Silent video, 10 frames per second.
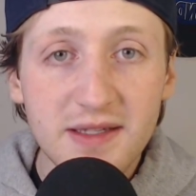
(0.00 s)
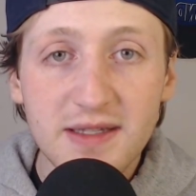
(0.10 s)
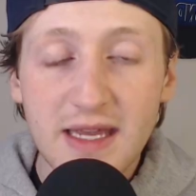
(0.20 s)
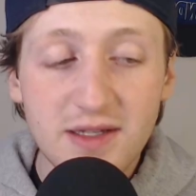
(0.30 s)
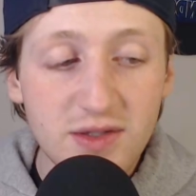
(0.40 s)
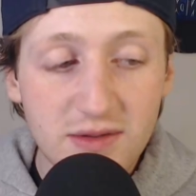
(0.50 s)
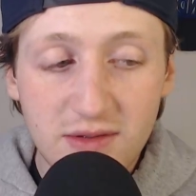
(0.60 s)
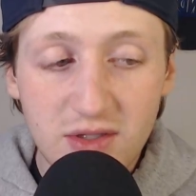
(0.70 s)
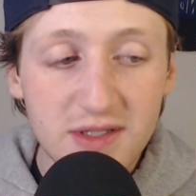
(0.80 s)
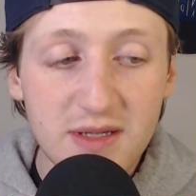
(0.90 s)
It
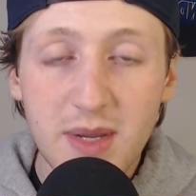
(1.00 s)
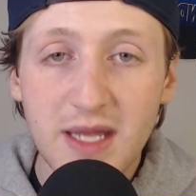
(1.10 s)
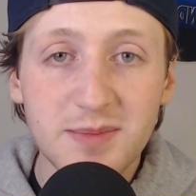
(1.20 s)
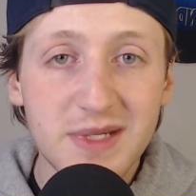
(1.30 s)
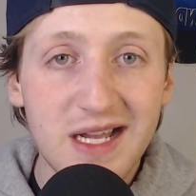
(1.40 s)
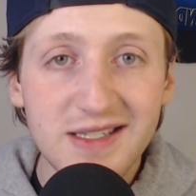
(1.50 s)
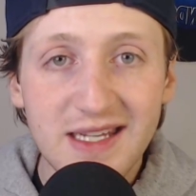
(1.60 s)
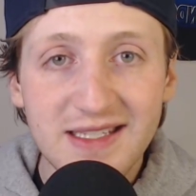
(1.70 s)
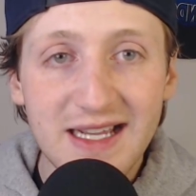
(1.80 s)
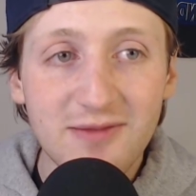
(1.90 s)
just depends. Bitadze is
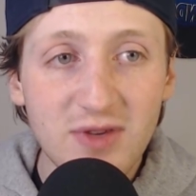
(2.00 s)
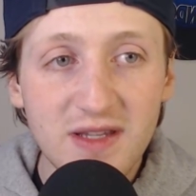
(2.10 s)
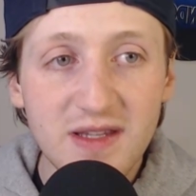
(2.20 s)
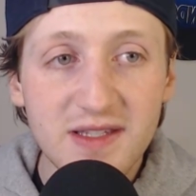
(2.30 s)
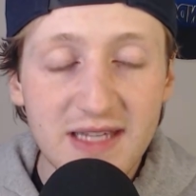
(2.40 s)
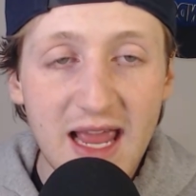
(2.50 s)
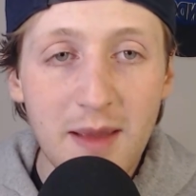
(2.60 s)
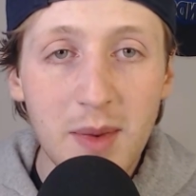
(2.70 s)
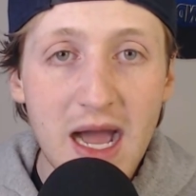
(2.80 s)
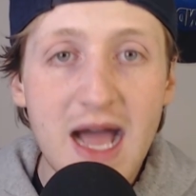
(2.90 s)
not really the same
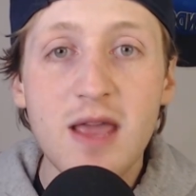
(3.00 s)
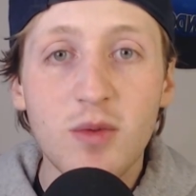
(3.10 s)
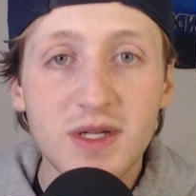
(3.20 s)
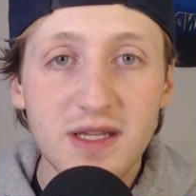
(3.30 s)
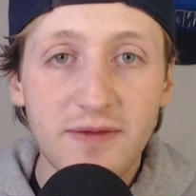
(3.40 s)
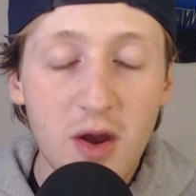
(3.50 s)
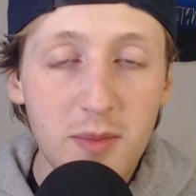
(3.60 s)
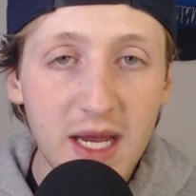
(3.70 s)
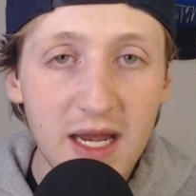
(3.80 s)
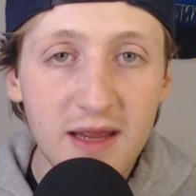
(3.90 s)
guy he was at the very
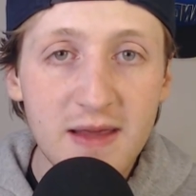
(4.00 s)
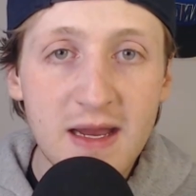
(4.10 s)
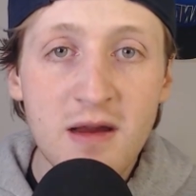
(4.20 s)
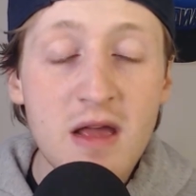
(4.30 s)
beginning of the year,